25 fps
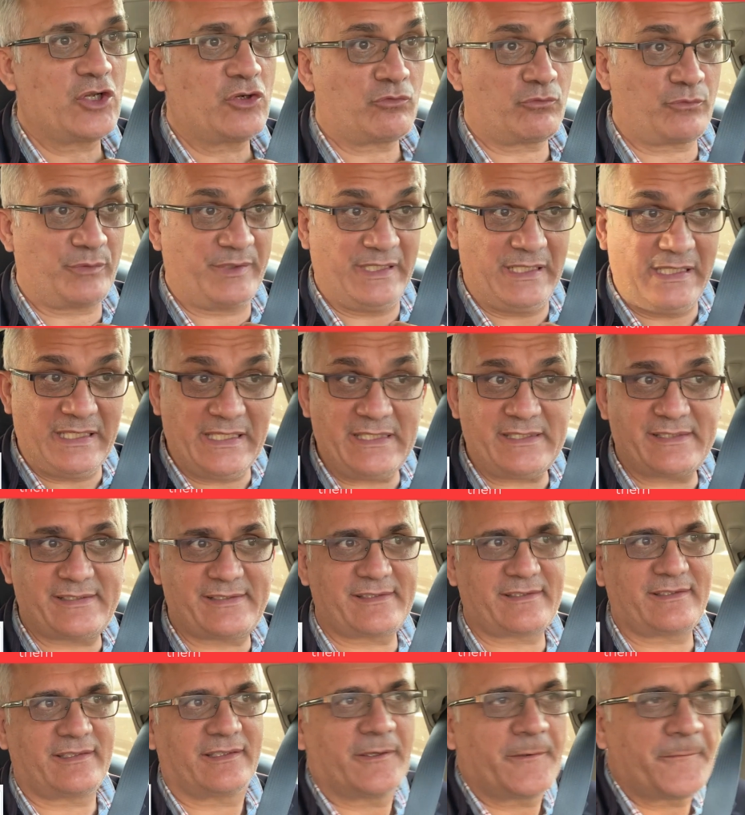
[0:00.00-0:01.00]

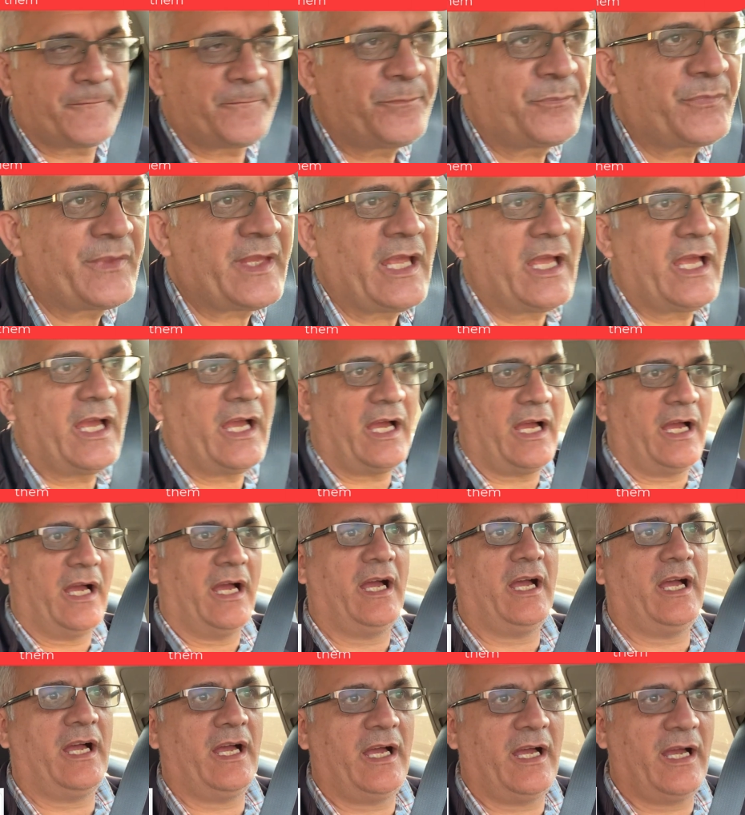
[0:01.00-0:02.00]
released
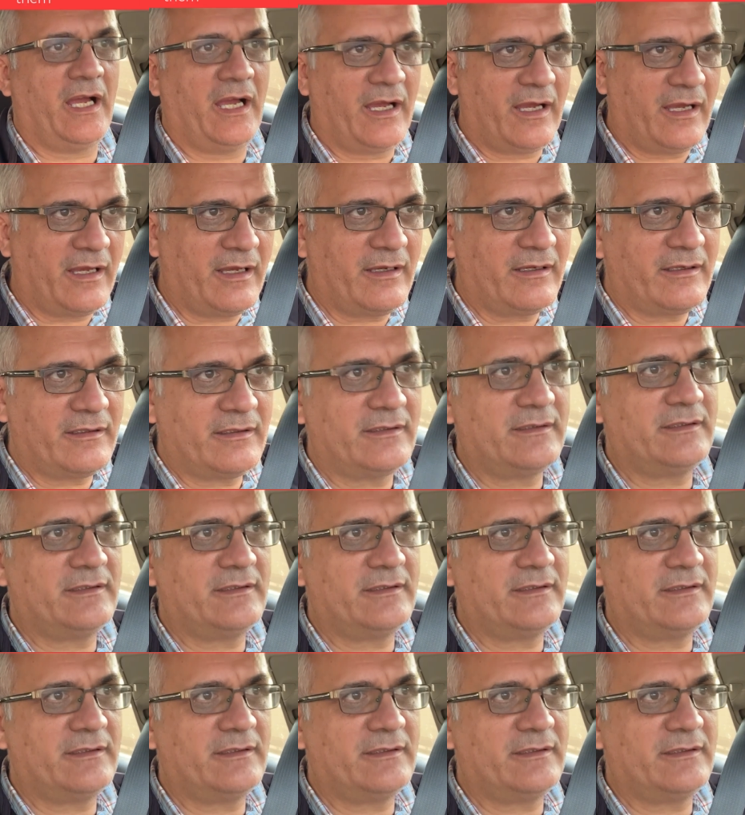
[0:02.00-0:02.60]
uh,